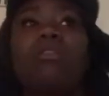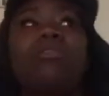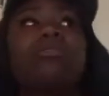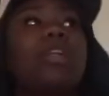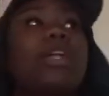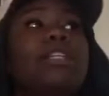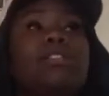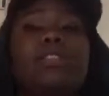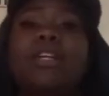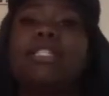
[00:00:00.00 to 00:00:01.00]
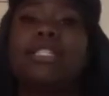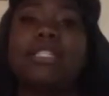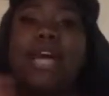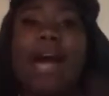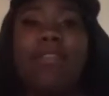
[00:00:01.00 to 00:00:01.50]
So then I started talking to this
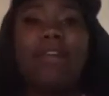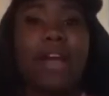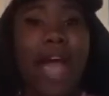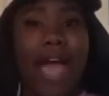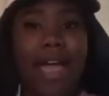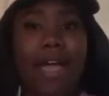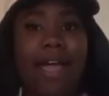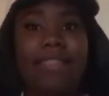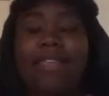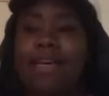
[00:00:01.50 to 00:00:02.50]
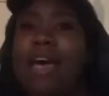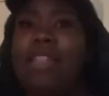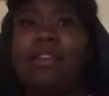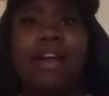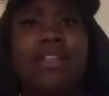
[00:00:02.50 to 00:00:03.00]
other guy, and then the
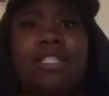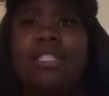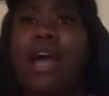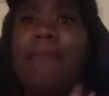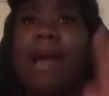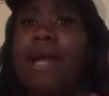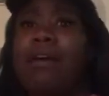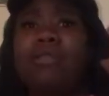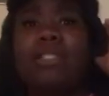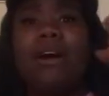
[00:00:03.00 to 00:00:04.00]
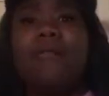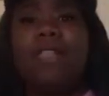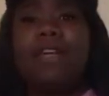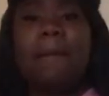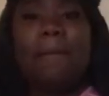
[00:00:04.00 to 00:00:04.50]
other guy just got my
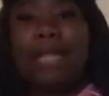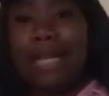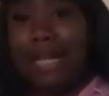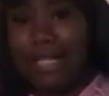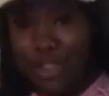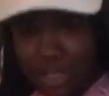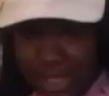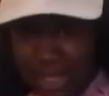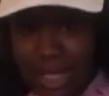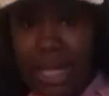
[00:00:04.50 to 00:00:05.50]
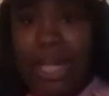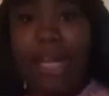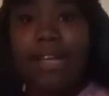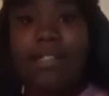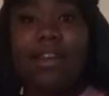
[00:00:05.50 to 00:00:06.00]
totally complete interest.
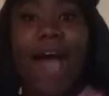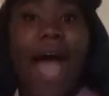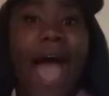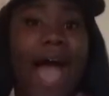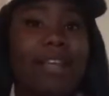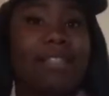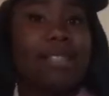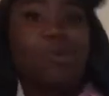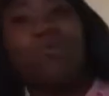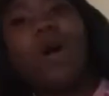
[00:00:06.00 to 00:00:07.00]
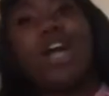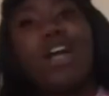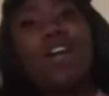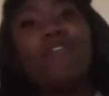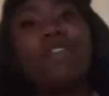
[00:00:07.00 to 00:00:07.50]
So I
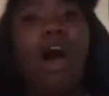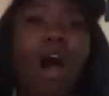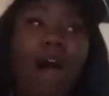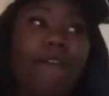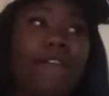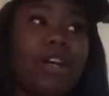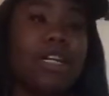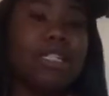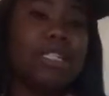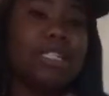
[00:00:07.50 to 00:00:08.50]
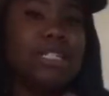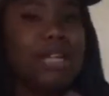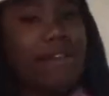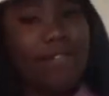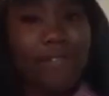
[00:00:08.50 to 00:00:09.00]
swerved off
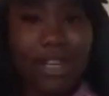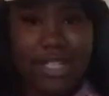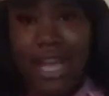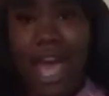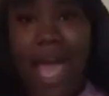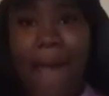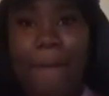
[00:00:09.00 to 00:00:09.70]
of the first guy.